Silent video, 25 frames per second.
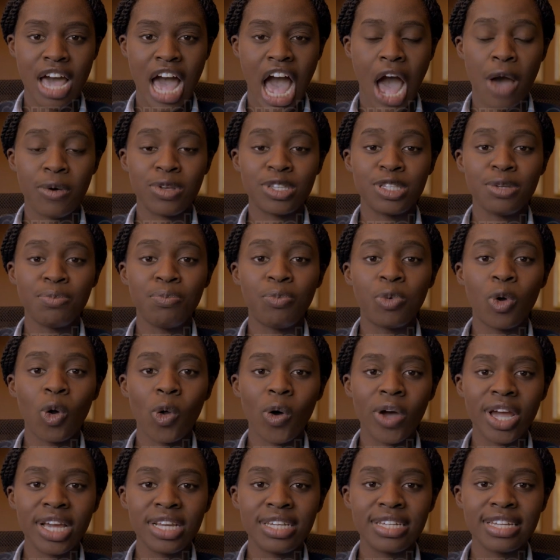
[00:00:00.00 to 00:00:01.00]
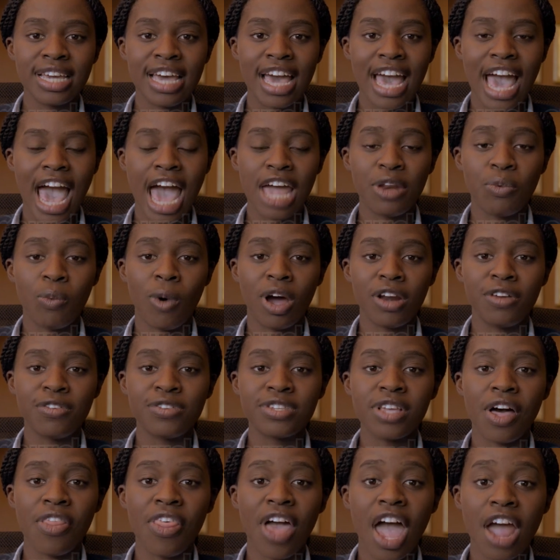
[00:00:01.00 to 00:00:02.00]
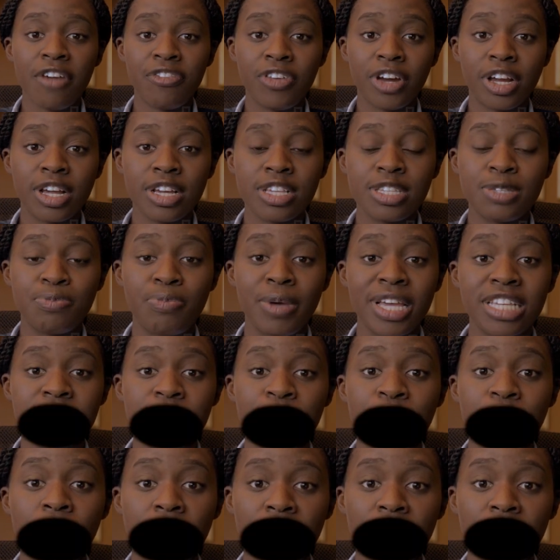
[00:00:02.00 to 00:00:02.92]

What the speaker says: I was employed at one of South Africa's best